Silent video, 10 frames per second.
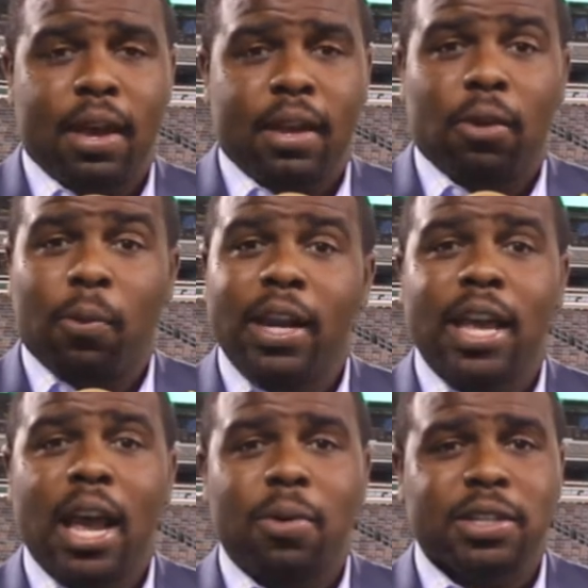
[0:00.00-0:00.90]
The running
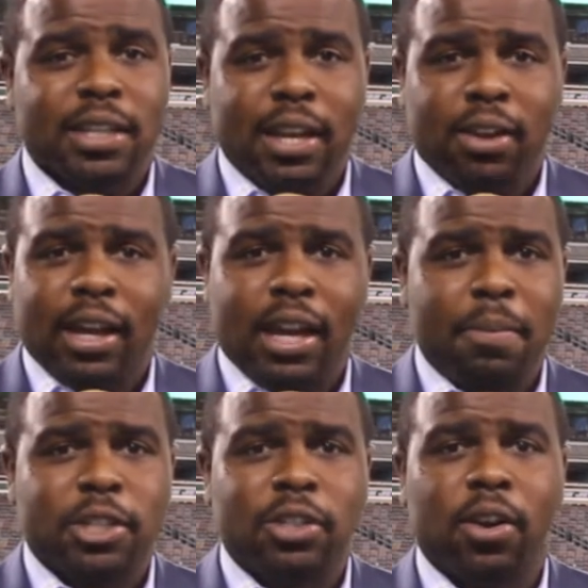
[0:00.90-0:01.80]
game wasn't there, like I
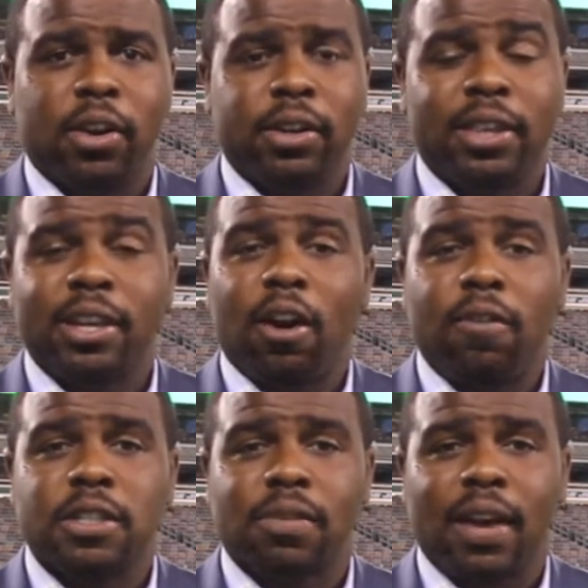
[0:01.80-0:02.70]
mentioned earlier. The
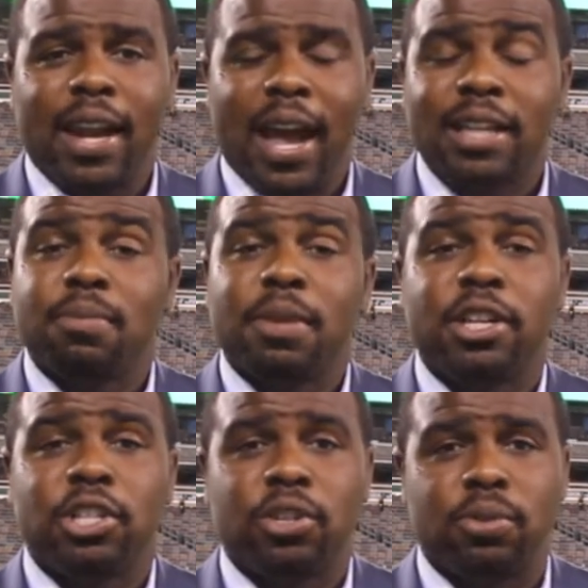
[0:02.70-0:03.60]
offensive line had some
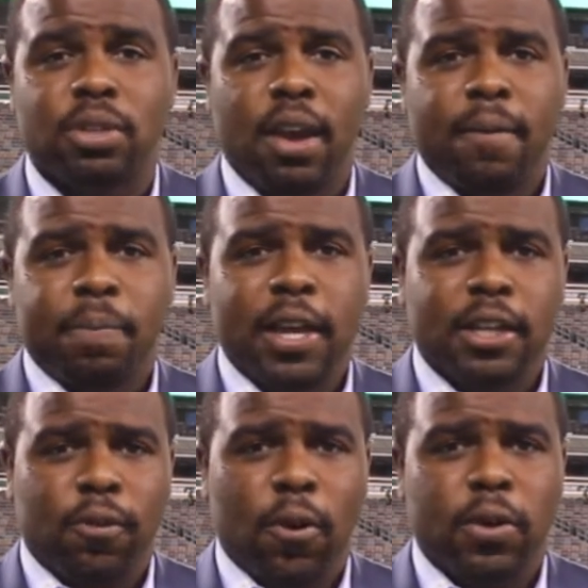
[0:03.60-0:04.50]
issues
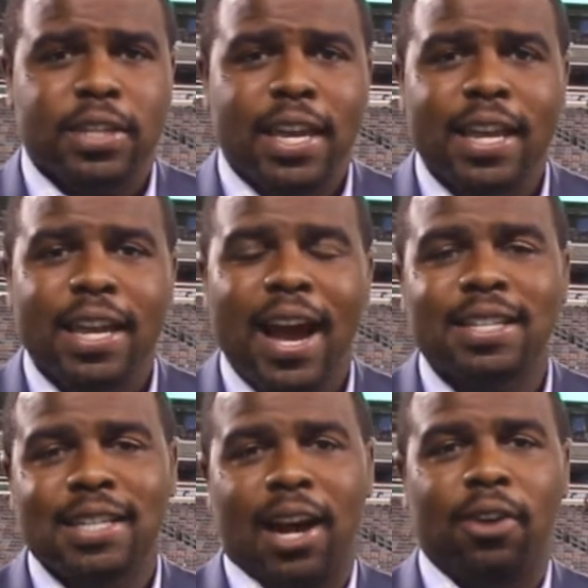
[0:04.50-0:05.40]
as far as getting
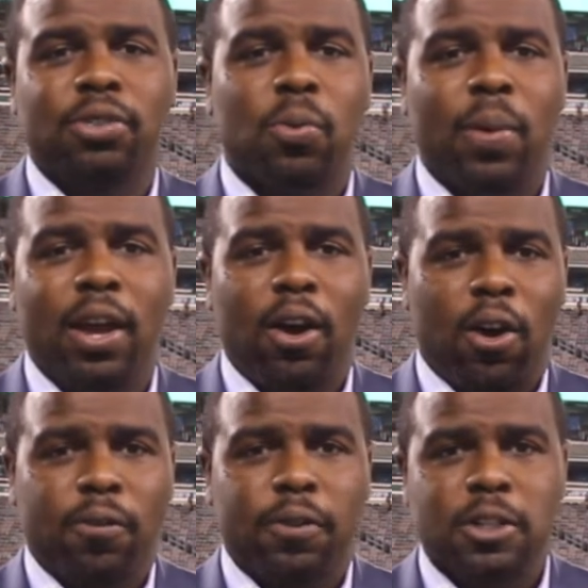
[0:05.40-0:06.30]
guys out the way
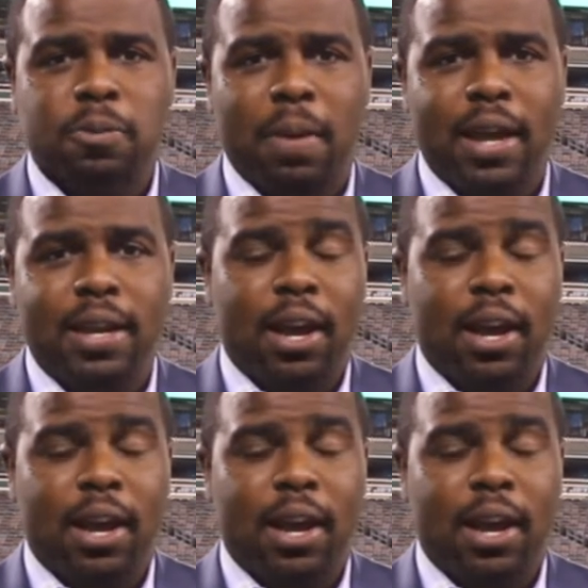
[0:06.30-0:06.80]
off the spot.